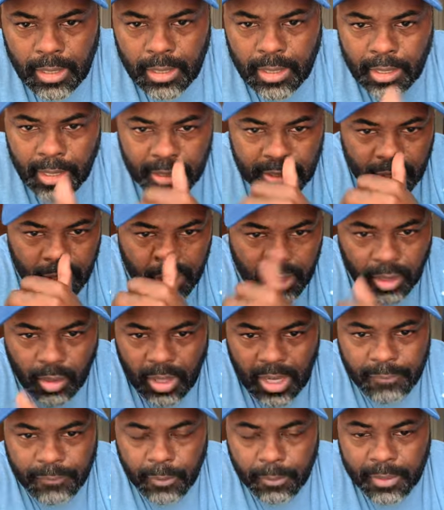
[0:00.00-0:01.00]
Hello,
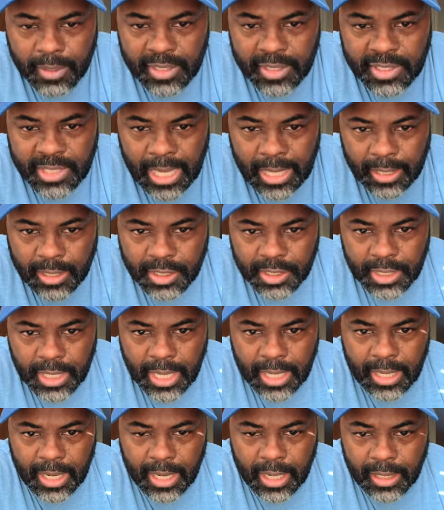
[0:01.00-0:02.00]
I'm from
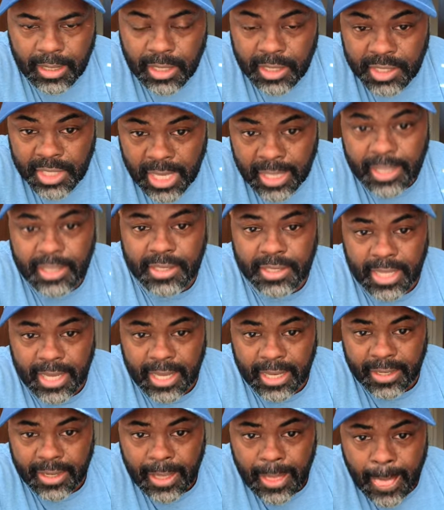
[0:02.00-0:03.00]
Kazakhstan.
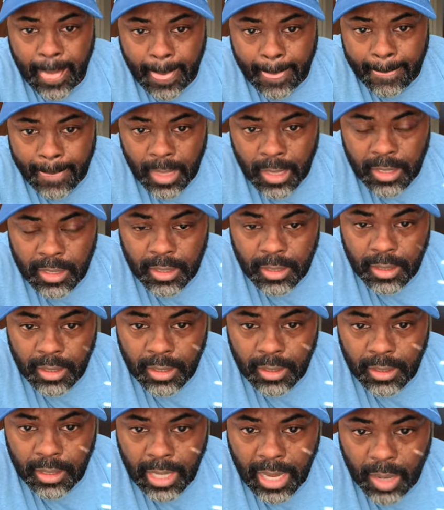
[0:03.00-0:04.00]
Kazakhstan.
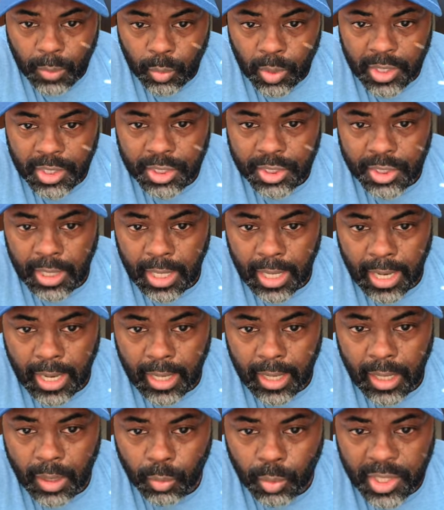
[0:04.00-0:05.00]
I wish
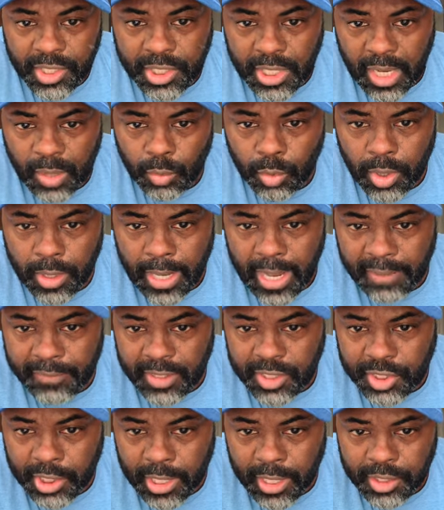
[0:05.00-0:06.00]
wish I would have a
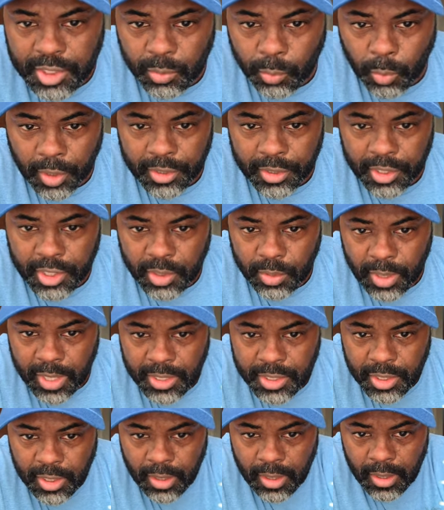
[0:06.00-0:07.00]
chance to work in the
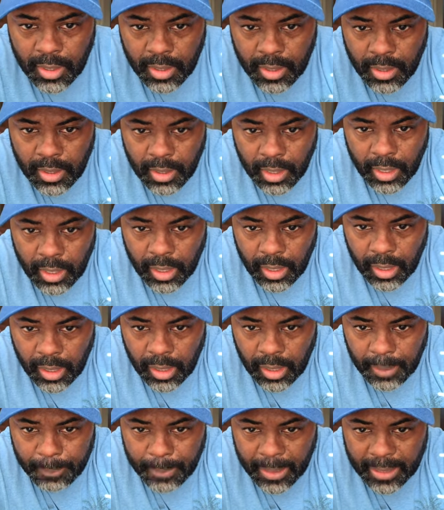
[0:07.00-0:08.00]
U.S.
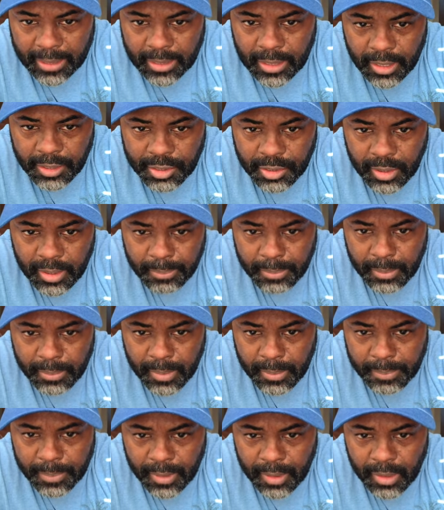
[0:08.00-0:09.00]
Uh, my country, boom,
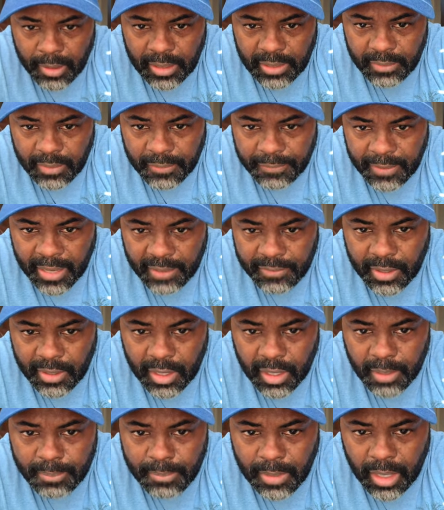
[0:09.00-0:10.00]
boom, boom, live on
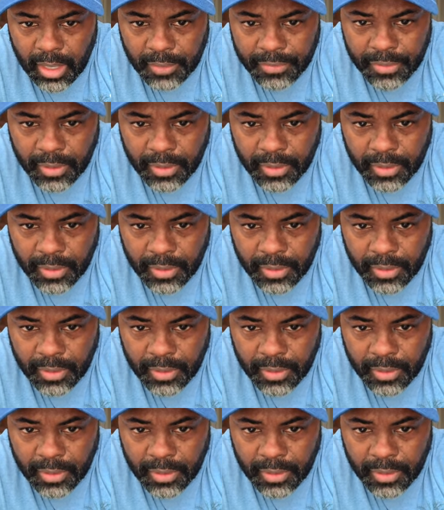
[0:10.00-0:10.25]
500 a month.